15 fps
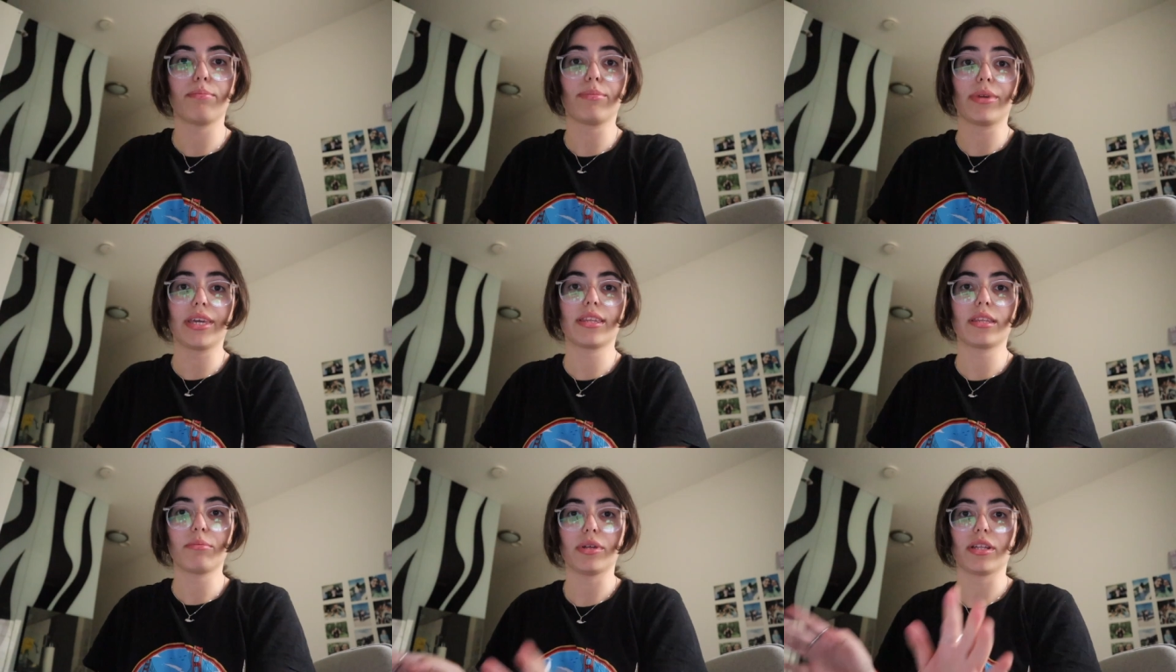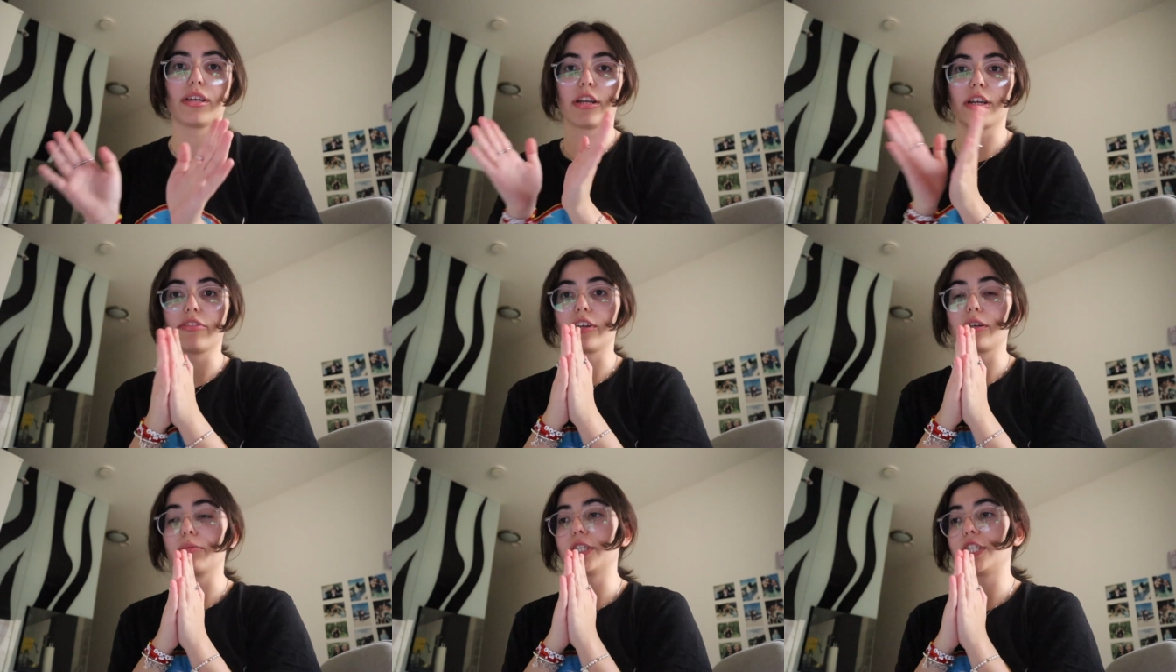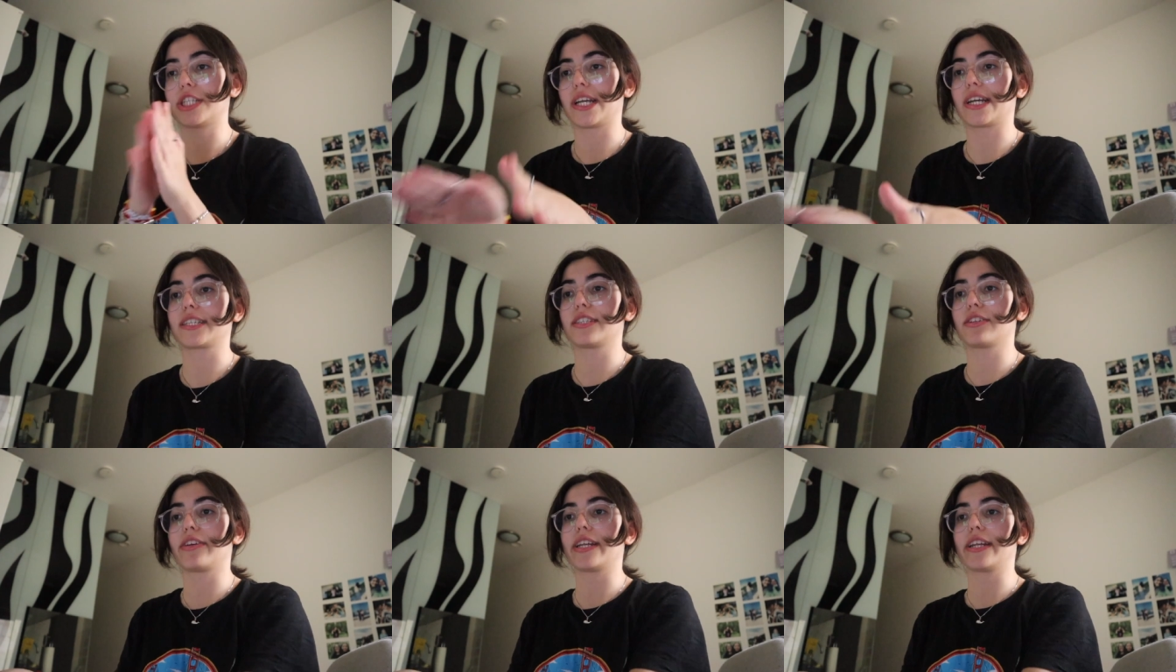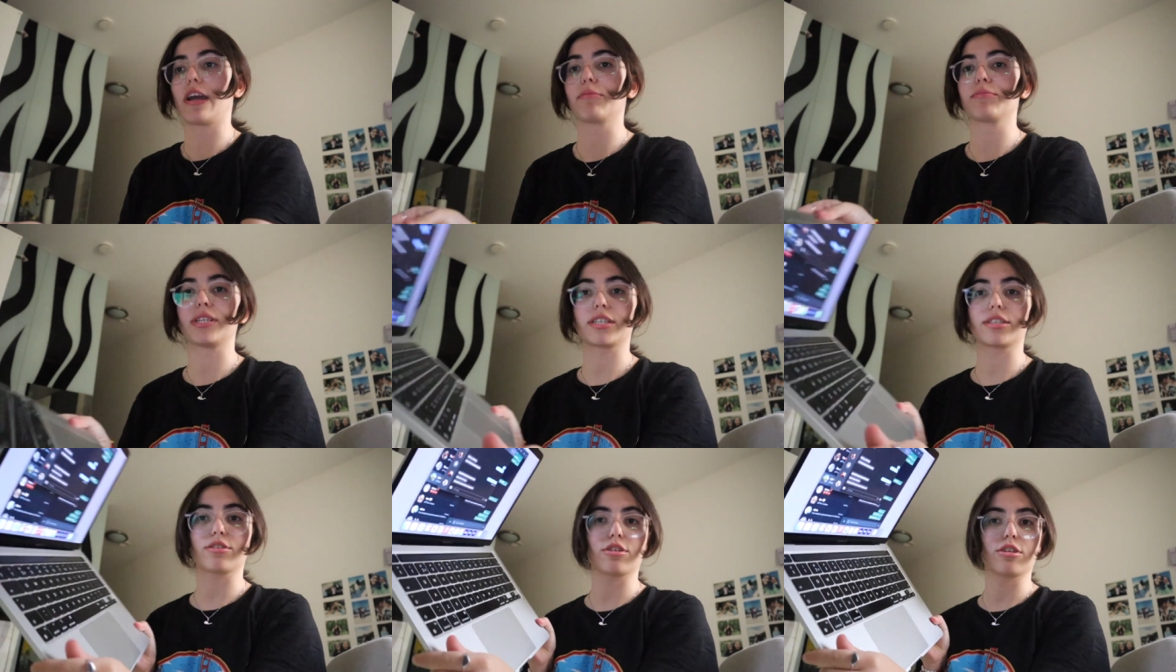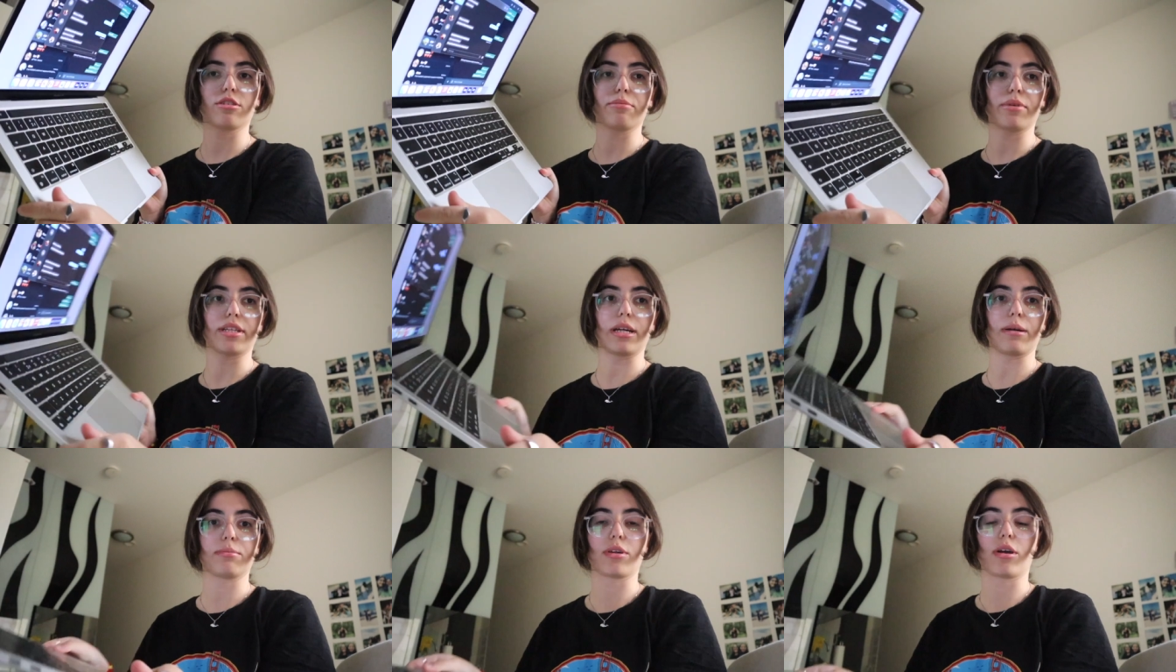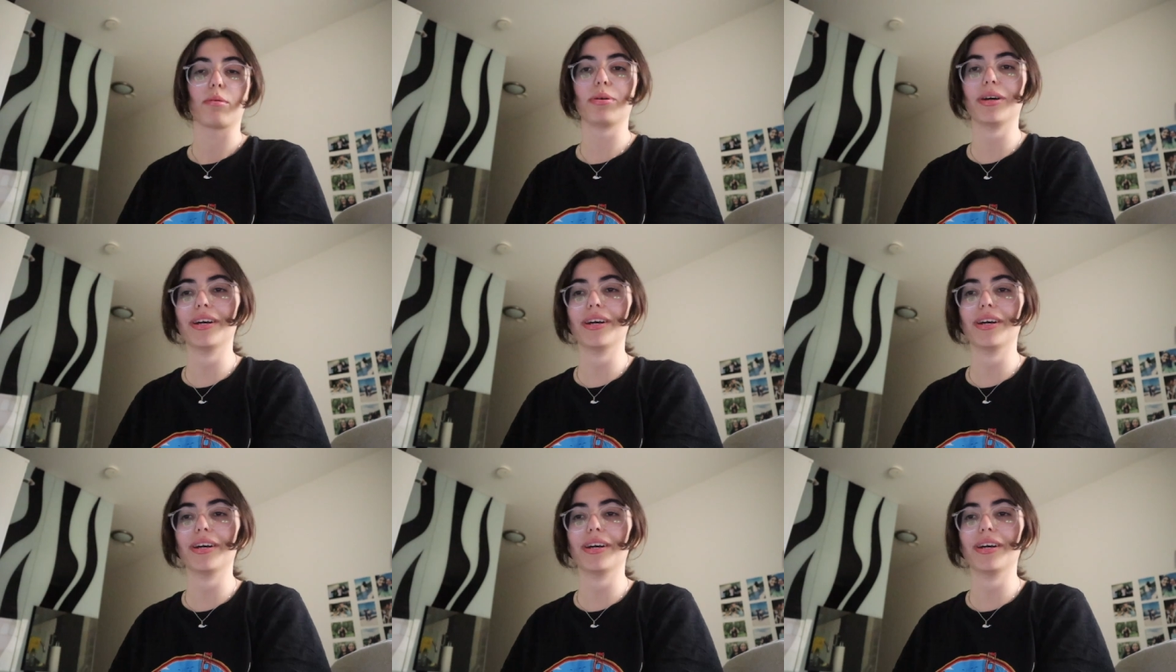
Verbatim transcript: Me and Amelia are very much texting right now. I'm texting her on my laptop